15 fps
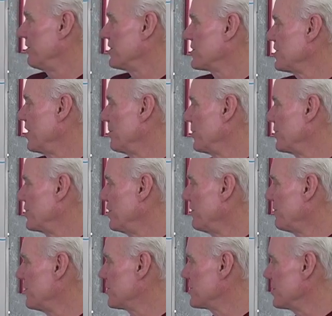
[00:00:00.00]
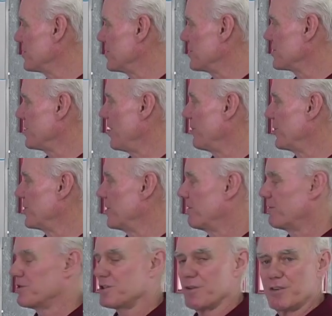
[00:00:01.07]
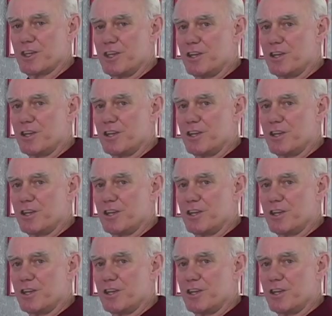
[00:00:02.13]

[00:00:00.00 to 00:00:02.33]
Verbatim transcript: of a sum or difference is the sum or difference of the